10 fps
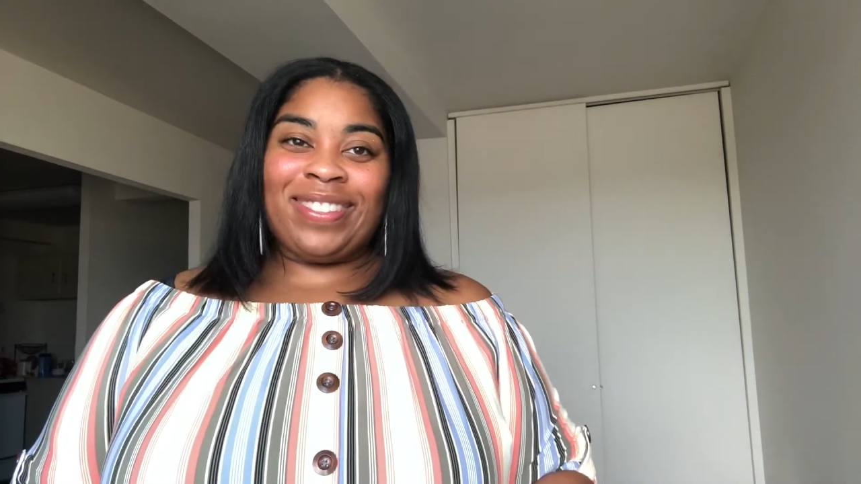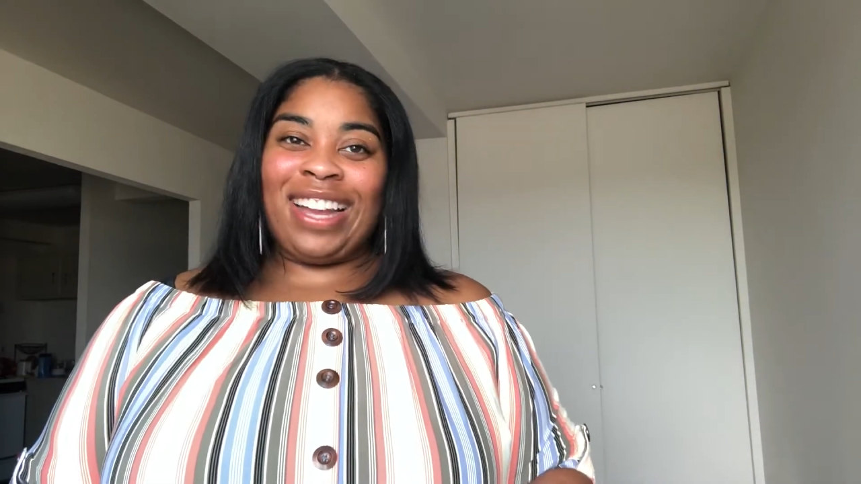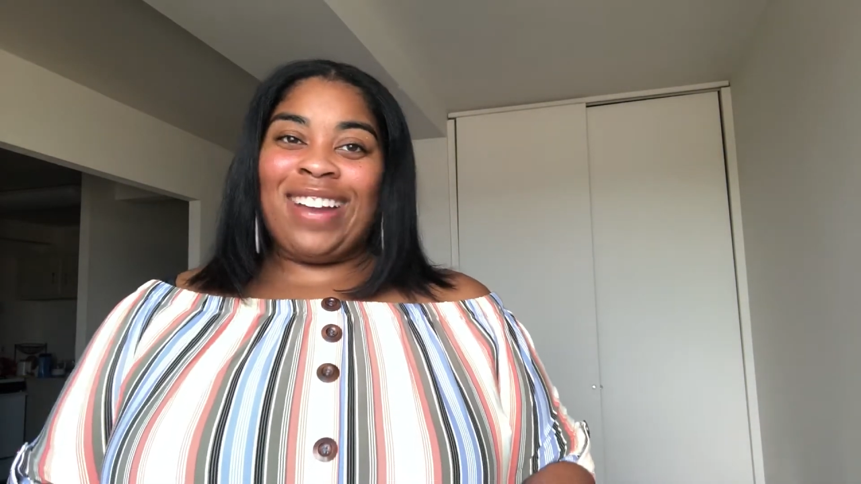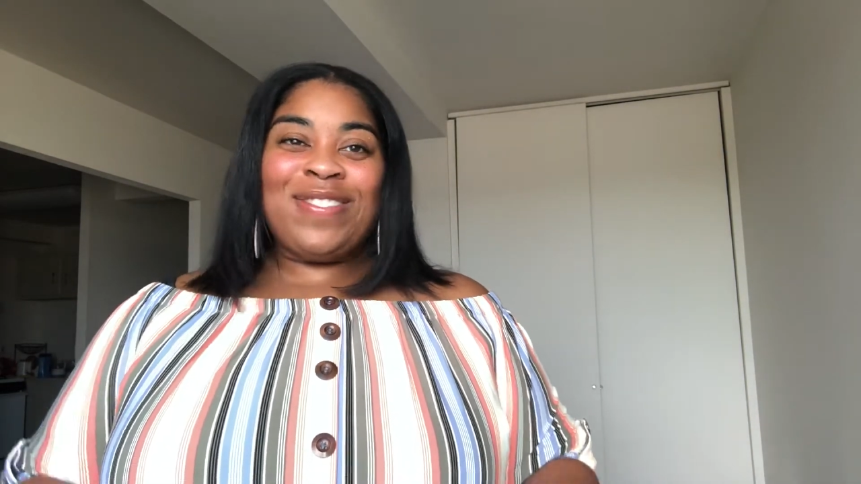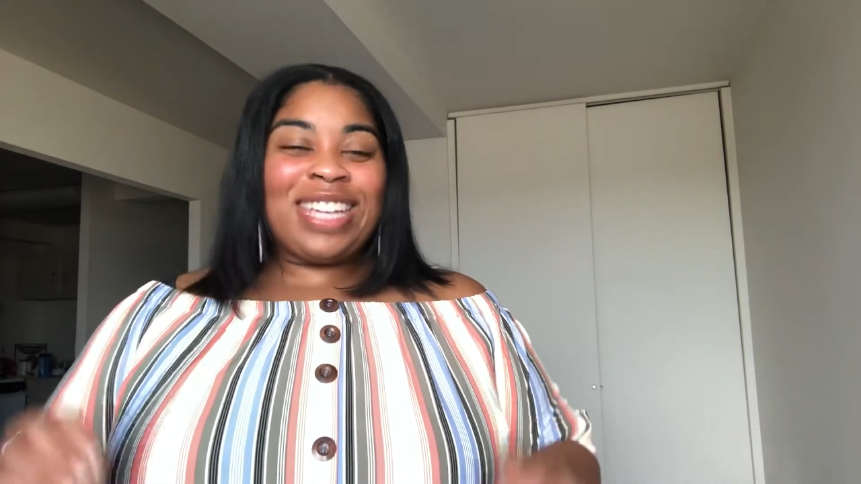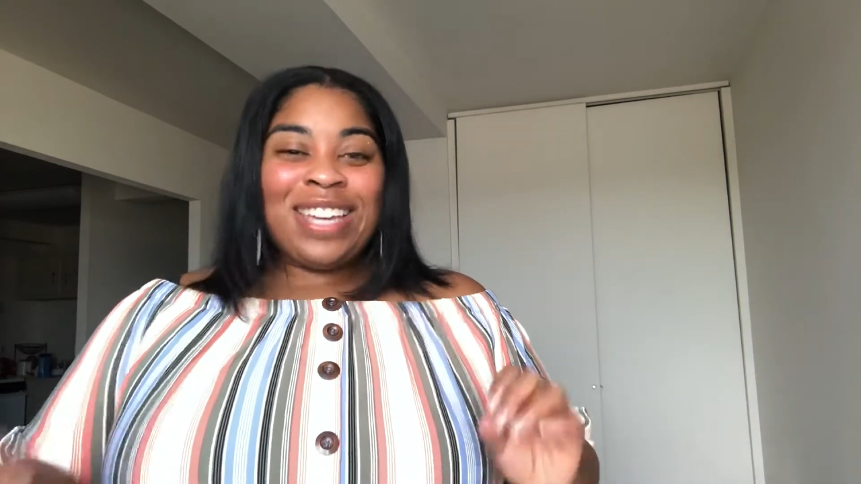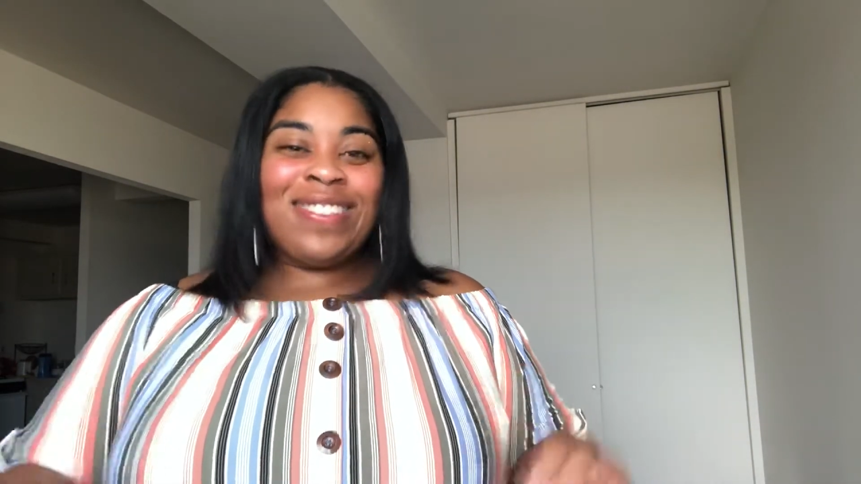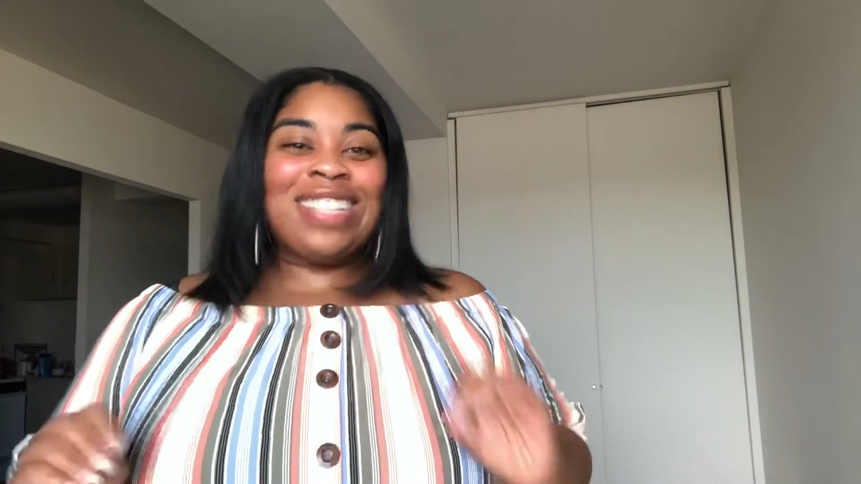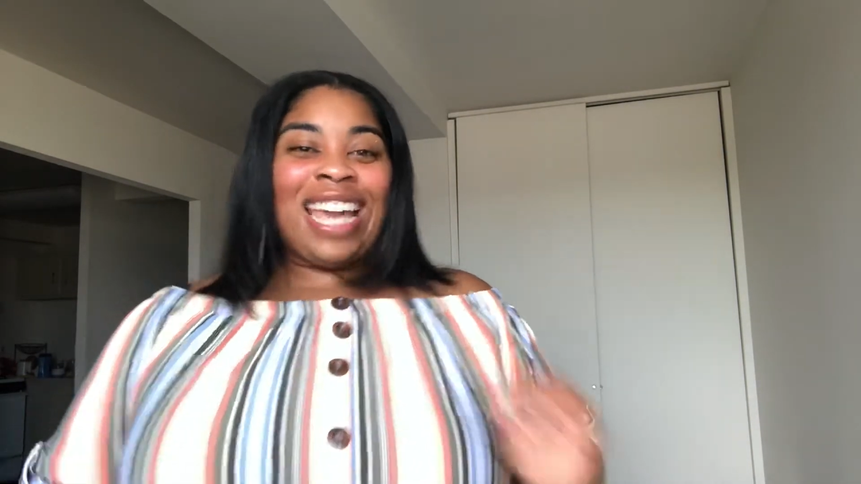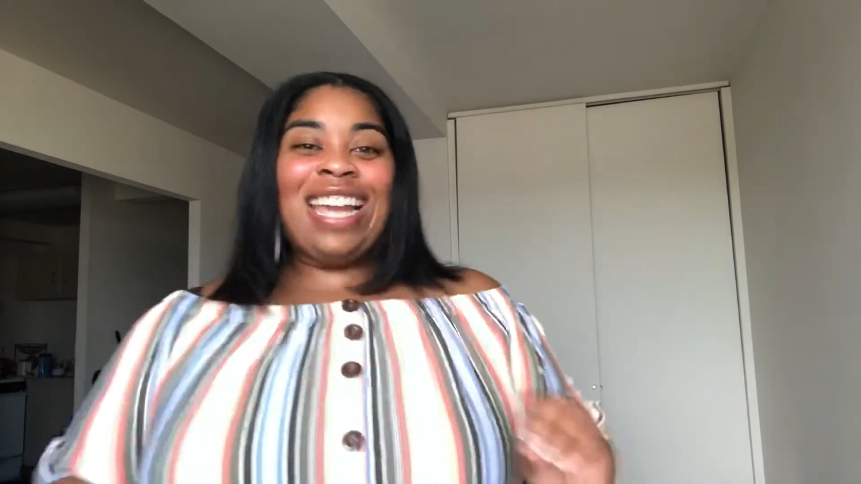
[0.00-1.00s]
I'm going to keep
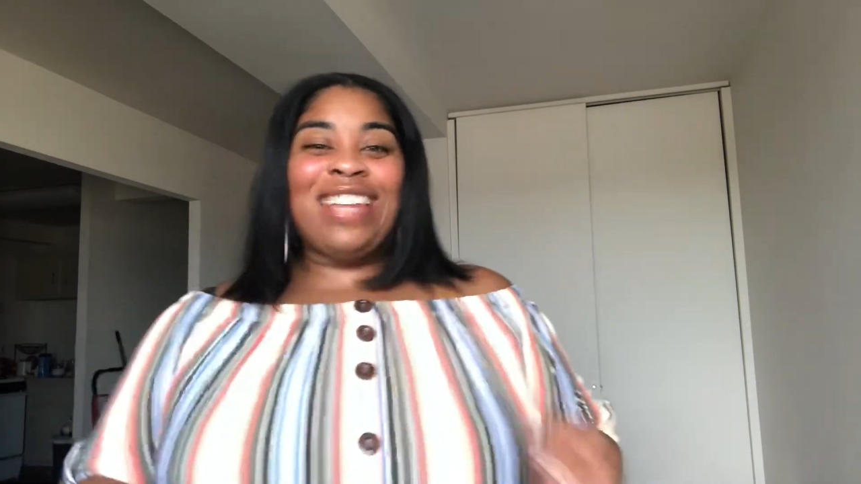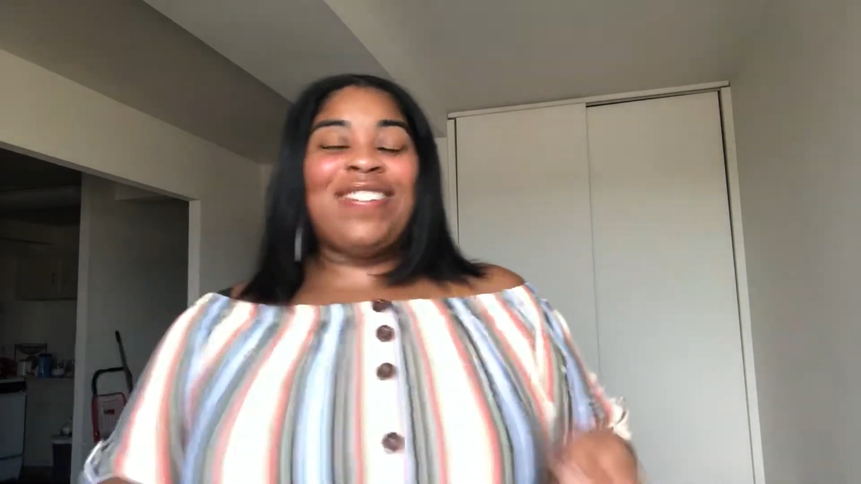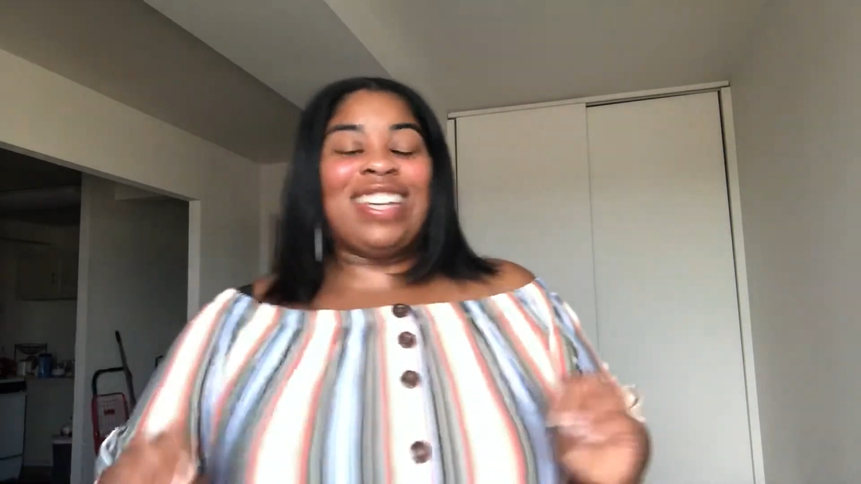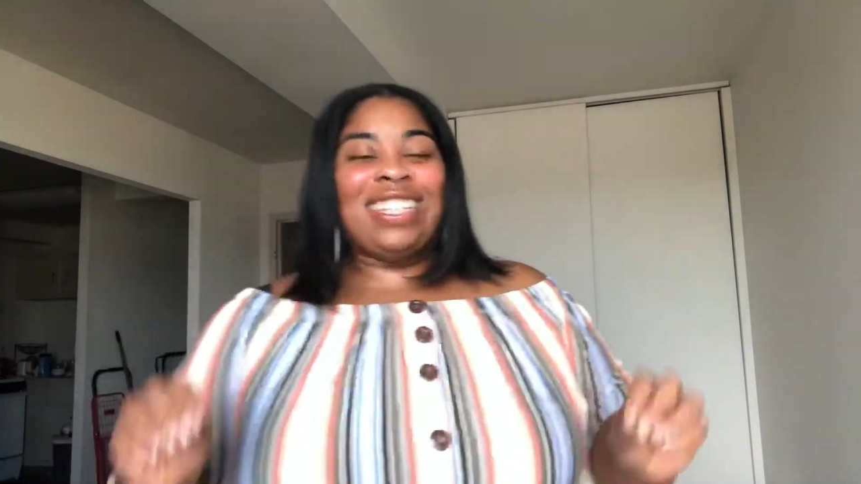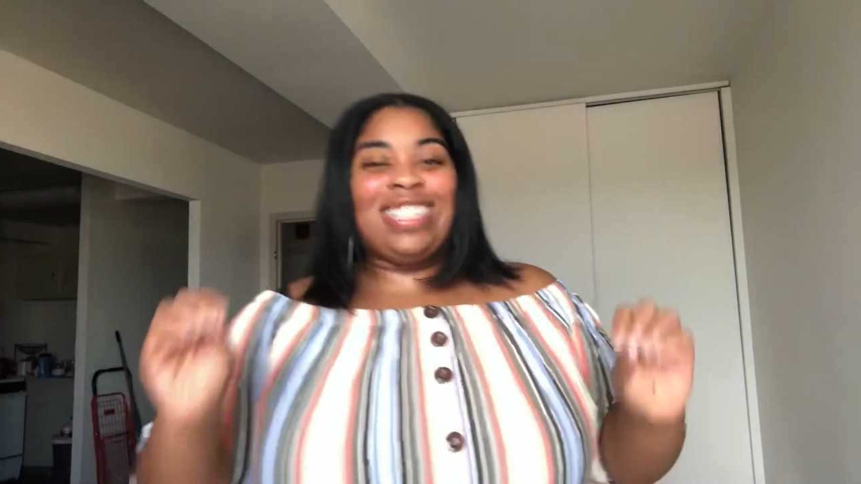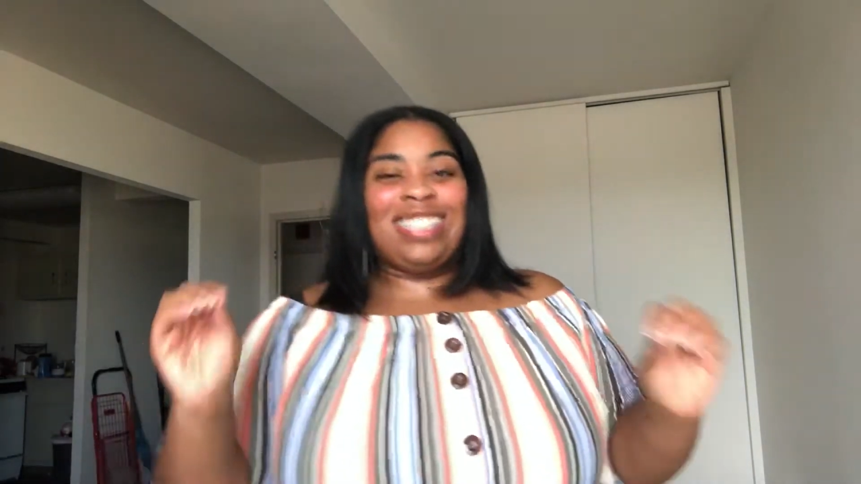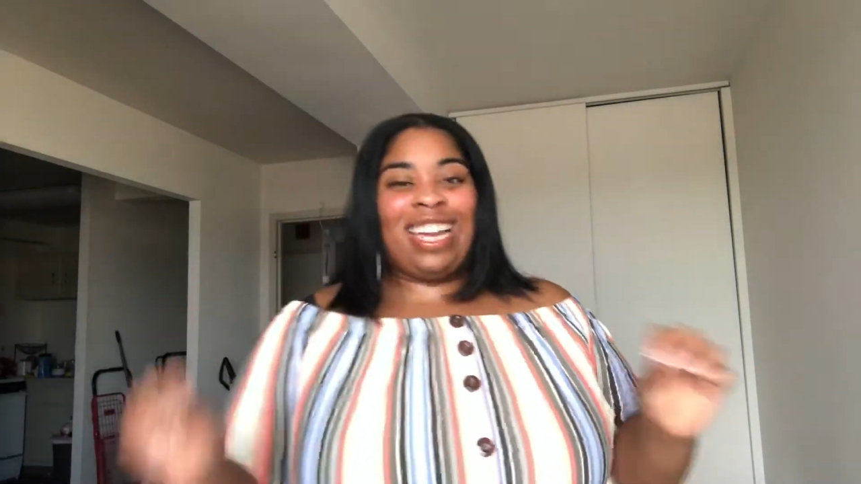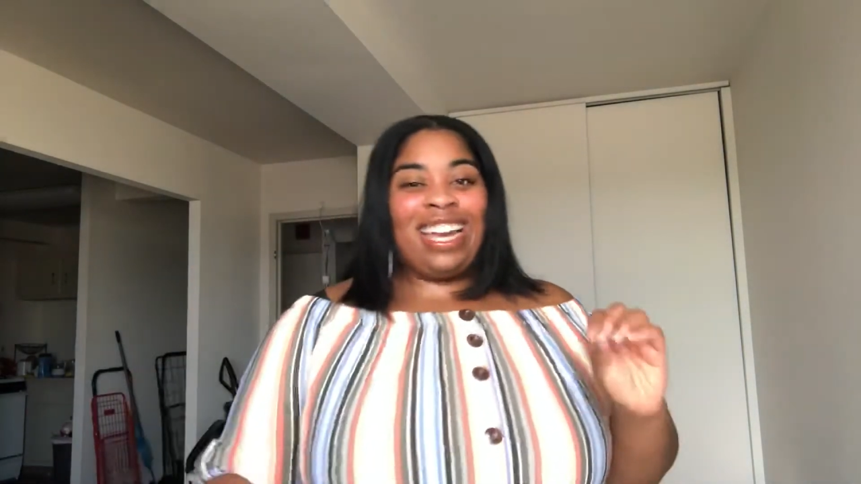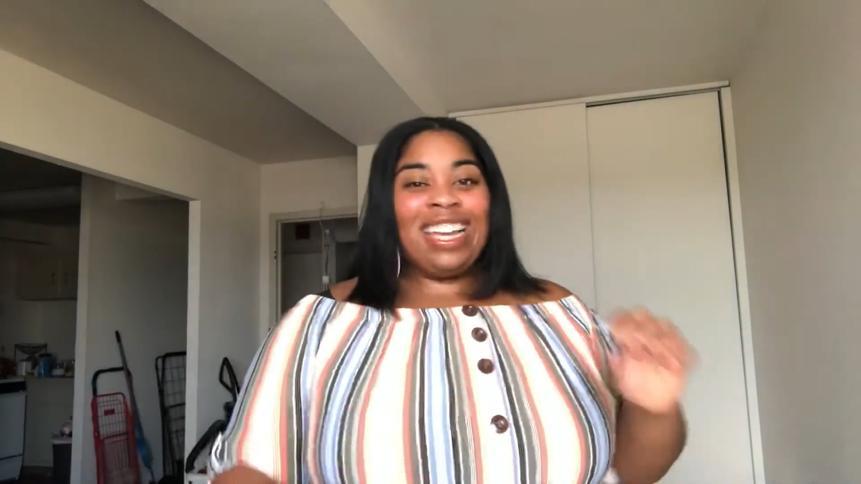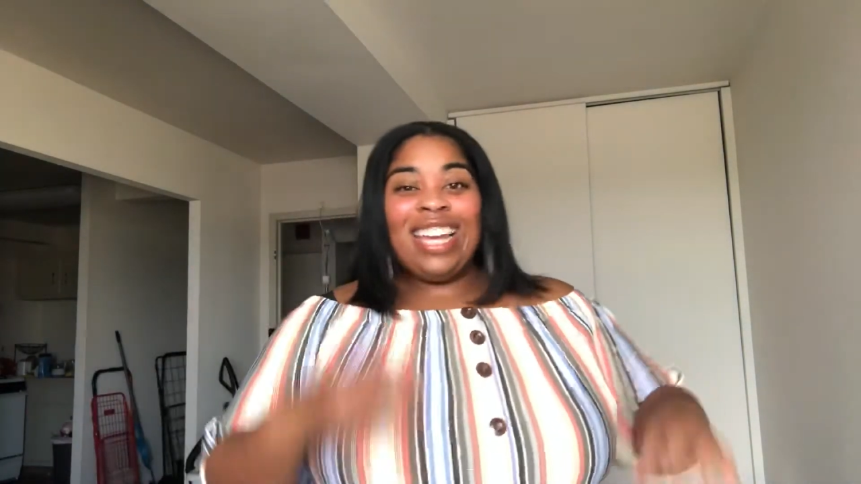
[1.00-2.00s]
saying it, because it's
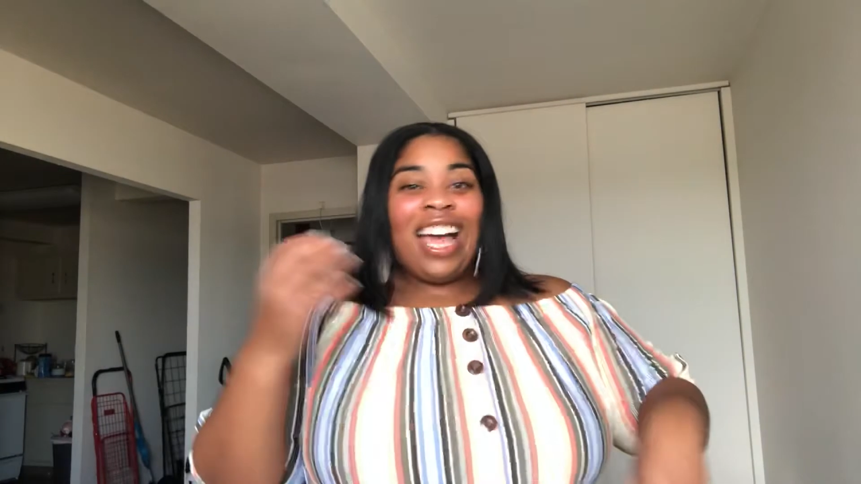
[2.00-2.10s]
I